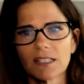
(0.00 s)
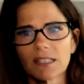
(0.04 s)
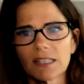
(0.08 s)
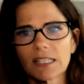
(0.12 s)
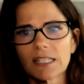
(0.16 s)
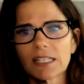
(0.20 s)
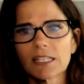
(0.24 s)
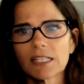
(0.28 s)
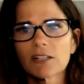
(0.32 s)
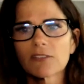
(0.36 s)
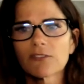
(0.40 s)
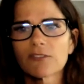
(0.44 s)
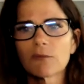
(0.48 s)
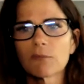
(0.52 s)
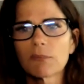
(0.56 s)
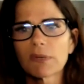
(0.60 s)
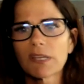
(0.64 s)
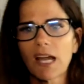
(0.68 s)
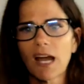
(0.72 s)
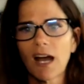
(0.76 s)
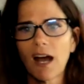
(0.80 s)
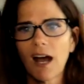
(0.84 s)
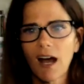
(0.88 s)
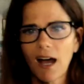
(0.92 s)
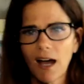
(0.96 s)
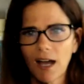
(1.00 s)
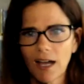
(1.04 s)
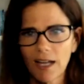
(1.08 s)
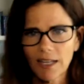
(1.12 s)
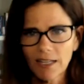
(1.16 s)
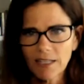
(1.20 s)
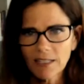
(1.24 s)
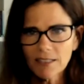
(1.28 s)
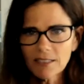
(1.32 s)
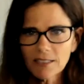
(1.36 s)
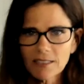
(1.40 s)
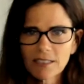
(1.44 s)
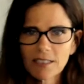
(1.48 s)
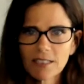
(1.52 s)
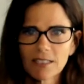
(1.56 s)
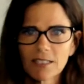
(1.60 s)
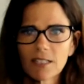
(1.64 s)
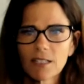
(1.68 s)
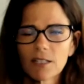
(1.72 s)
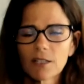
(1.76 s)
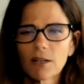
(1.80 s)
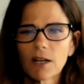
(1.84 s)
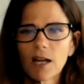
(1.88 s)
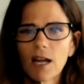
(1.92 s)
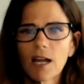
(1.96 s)
Leader from behind,
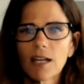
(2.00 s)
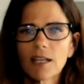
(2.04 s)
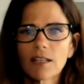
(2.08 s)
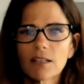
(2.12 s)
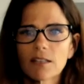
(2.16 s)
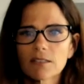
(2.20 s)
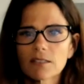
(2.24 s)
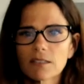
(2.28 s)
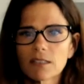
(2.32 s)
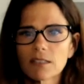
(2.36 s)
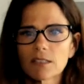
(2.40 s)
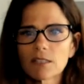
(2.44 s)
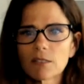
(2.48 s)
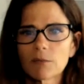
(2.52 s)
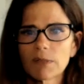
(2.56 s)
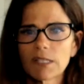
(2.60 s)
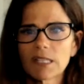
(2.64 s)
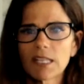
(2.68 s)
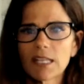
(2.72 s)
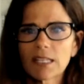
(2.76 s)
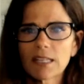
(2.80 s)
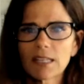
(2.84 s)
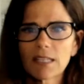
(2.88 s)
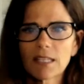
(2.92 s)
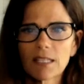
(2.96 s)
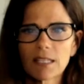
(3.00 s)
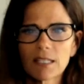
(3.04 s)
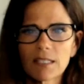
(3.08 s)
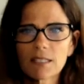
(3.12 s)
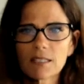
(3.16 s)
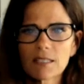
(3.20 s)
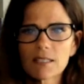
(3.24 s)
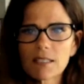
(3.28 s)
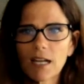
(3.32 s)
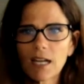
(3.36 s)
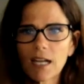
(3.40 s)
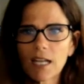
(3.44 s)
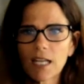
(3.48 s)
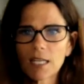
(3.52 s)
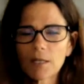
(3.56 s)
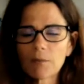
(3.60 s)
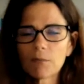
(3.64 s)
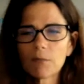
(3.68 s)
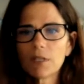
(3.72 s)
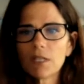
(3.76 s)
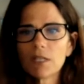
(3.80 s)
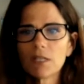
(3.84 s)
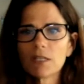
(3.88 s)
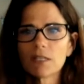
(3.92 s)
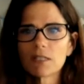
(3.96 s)
right? It looks a little bit like this.
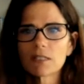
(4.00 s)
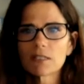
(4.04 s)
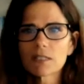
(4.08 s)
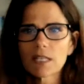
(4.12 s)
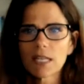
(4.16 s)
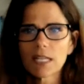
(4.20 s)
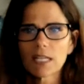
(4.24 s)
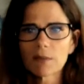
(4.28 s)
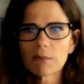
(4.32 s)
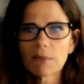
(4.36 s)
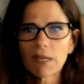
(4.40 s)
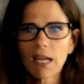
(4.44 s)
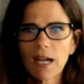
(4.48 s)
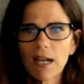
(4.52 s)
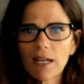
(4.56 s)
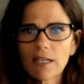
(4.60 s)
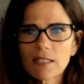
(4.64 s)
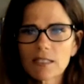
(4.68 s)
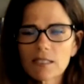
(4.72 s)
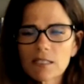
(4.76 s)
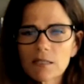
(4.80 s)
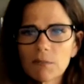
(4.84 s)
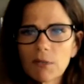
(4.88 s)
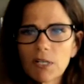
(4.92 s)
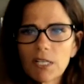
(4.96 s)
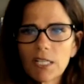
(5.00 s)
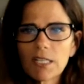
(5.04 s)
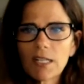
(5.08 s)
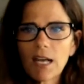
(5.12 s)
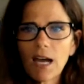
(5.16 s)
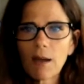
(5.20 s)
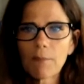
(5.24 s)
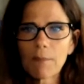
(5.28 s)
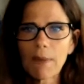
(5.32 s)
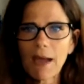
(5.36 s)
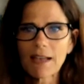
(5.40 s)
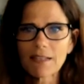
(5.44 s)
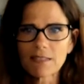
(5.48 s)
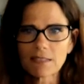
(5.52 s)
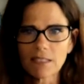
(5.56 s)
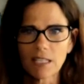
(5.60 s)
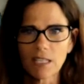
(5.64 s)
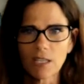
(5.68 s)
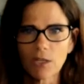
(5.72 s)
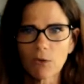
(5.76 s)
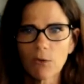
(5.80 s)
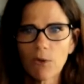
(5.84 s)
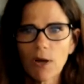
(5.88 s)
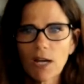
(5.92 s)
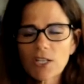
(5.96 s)
I'm standing behind someone. I'm
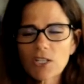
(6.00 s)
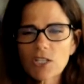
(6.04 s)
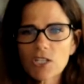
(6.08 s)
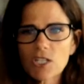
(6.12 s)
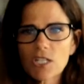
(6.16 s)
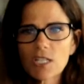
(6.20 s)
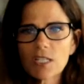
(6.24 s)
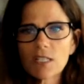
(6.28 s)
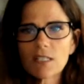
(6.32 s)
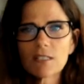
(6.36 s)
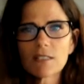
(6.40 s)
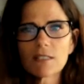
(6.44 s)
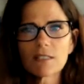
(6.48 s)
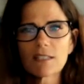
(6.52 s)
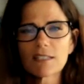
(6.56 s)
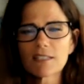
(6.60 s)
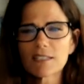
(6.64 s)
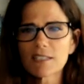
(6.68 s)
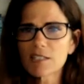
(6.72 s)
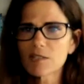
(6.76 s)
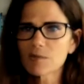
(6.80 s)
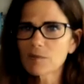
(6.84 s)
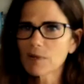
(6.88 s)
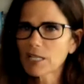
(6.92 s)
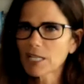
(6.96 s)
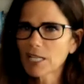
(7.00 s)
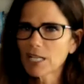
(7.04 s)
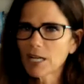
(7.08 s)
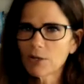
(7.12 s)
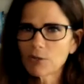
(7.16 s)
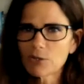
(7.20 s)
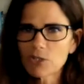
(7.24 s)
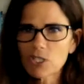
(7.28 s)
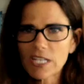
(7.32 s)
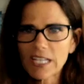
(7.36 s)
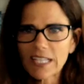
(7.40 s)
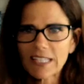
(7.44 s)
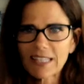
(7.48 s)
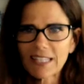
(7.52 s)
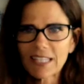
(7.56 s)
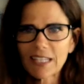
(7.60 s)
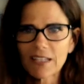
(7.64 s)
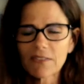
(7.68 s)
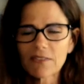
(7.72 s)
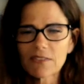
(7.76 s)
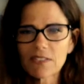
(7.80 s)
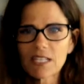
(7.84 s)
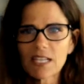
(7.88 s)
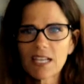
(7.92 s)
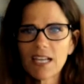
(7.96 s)
asking questions. This is where coaching
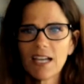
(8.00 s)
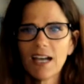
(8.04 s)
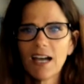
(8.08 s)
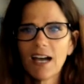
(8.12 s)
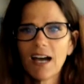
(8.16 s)
lives.